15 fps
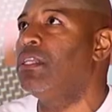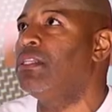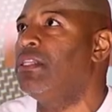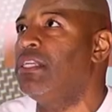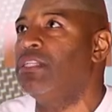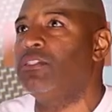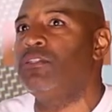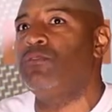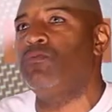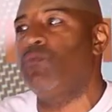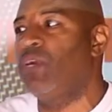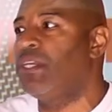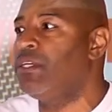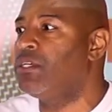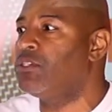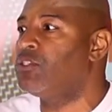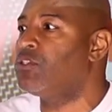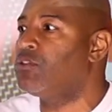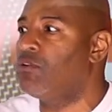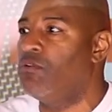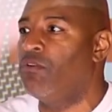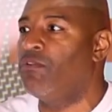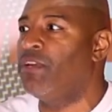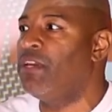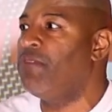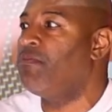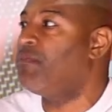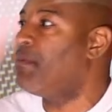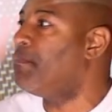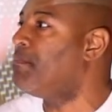this is where your story
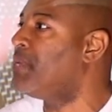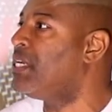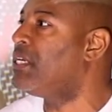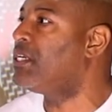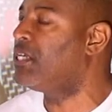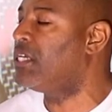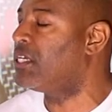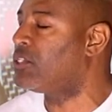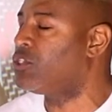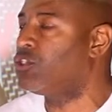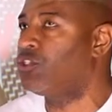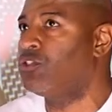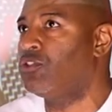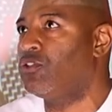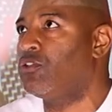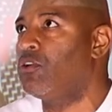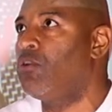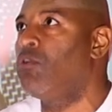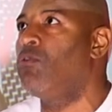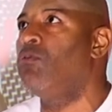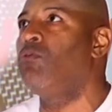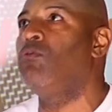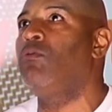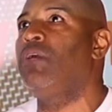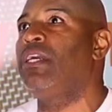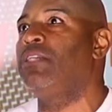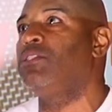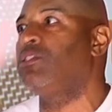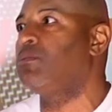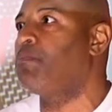for me gets so
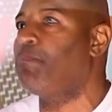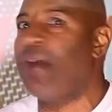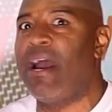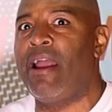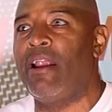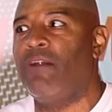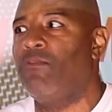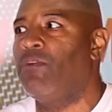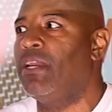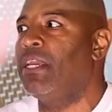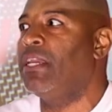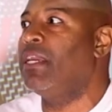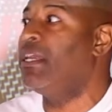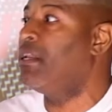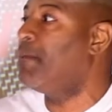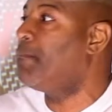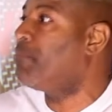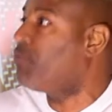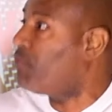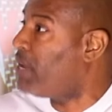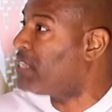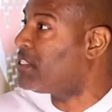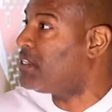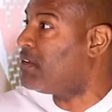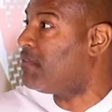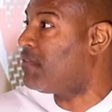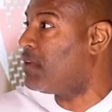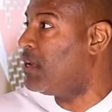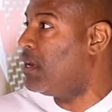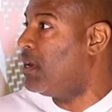inspiring and
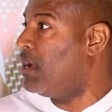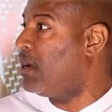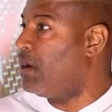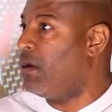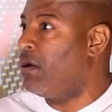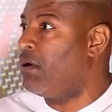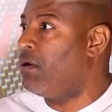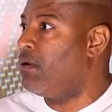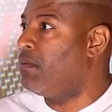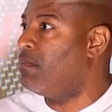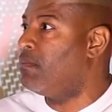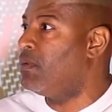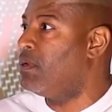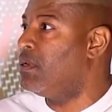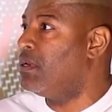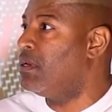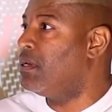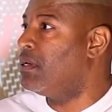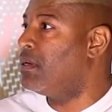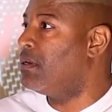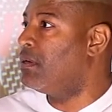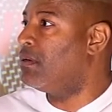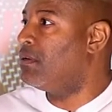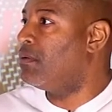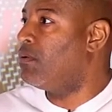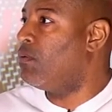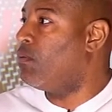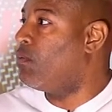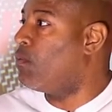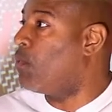impressive. Um,
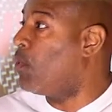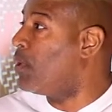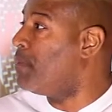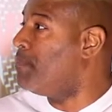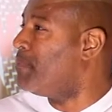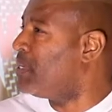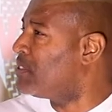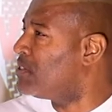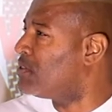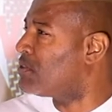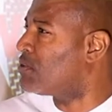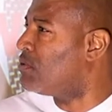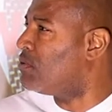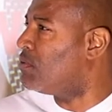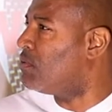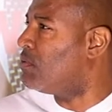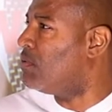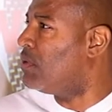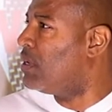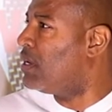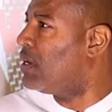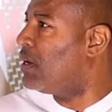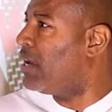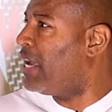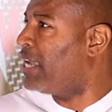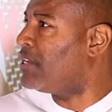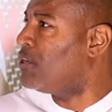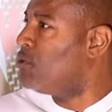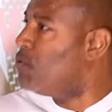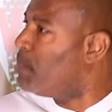Wharton Business School
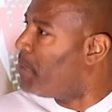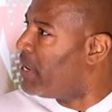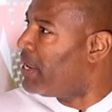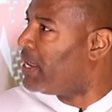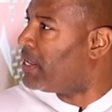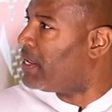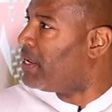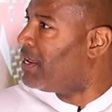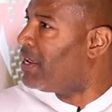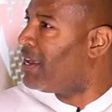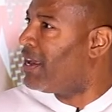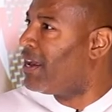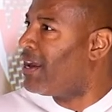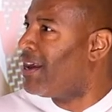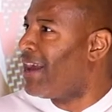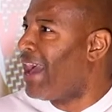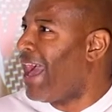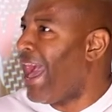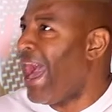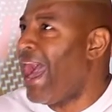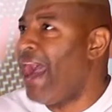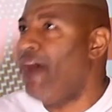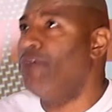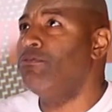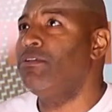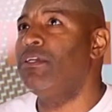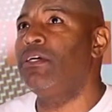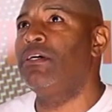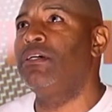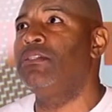at UPenn. How
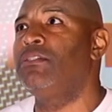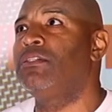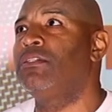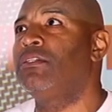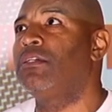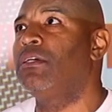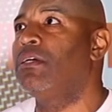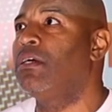does